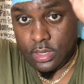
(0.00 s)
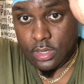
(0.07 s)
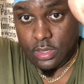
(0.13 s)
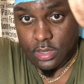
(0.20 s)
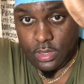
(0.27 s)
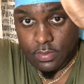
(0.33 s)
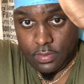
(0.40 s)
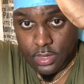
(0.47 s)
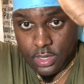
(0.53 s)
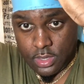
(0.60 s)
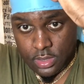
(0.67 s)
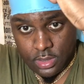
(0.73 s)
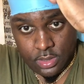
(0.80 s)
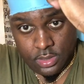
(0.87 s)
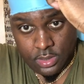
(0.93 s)
Come in,
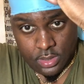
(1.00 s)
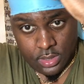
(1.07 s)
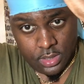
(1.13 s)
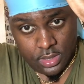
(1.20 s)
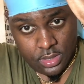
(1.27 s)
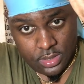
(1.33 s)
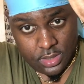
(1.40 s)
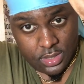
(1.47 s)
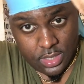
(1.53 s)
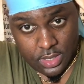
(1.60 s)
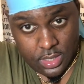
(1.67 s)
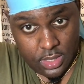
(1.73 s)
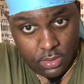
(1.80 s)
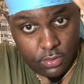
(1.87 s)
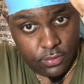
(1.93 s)
tuck
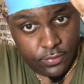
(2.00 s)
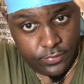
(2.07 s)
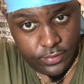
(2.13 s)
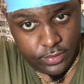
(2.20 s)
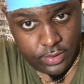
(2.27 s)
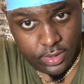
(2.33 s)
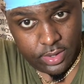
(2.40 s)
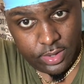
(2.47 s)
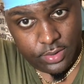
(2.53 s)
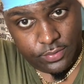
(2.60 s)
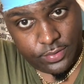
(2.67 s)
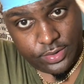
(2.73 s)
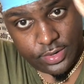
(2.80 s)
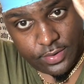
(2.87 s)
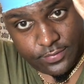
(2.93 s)
it over or under,
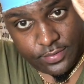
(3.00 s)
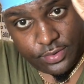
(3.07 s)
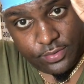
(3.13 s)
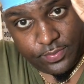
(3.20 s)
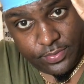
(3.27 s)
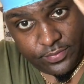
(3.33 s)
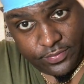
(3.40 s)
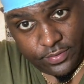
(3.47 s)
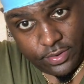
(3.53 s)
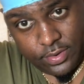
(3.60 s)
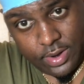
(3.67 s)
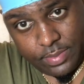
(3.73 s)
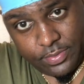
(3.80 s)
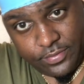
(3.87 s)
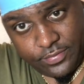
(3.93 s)
whichever you prefer.
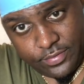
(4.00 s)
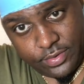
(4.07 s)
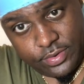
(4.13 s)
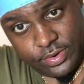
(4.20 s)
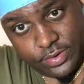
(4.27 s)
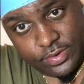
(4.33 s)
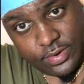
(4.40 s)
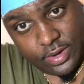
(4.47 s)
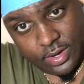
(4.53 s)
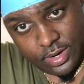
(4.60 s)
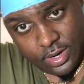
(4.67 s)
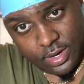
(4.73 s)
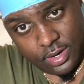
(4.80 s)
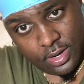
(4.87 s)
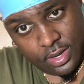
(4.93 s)
I prefer to tuck
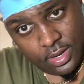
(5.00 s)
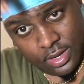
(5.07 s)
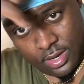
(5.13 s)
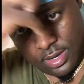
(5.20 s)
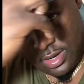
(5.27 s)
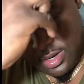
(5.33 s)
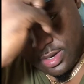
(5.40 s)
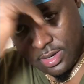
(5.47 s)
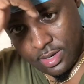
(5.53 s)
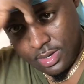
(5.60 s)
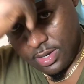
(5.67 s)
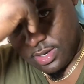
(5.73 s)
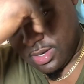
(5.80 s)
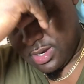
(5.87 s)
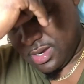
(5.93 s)
it
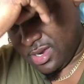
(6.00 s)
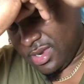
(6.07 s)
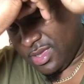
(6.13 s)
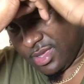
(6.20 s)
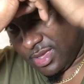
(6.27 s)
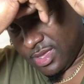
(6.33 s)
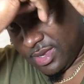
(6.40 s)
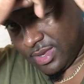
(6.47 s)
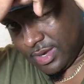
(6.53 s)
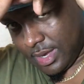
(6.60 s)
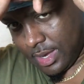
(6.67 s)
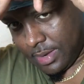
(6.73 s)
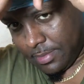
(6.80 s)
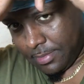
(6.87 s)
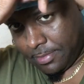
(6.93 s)
under the
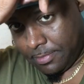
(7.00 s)
top.